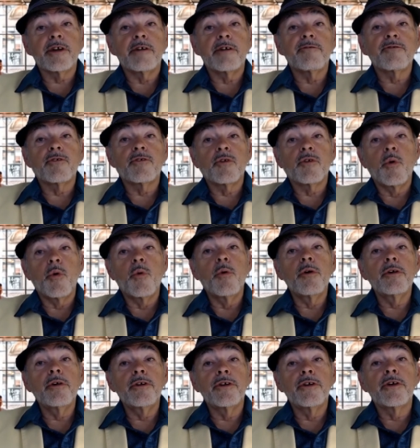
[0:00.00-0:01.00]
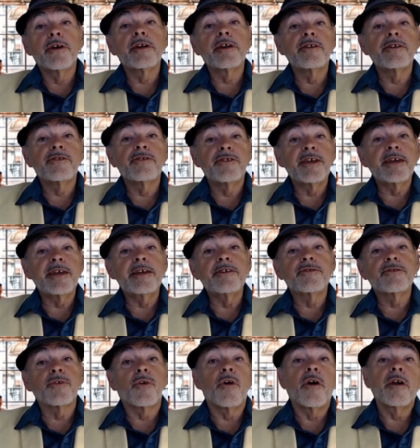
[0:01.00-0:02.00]
coronary disease or
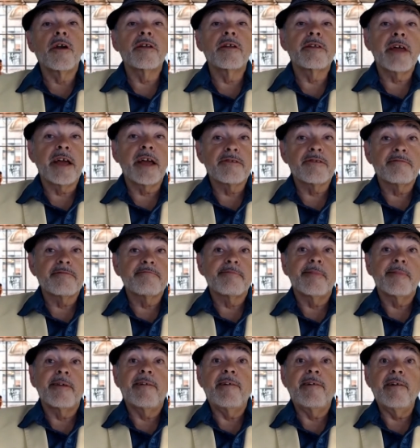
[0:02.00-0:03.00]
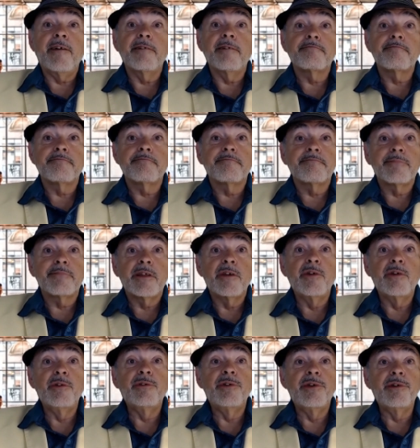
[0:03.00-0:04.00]
heart attacks. Huh, who
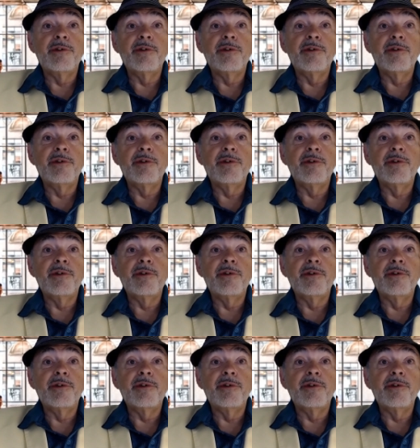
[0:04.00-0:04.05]
knew?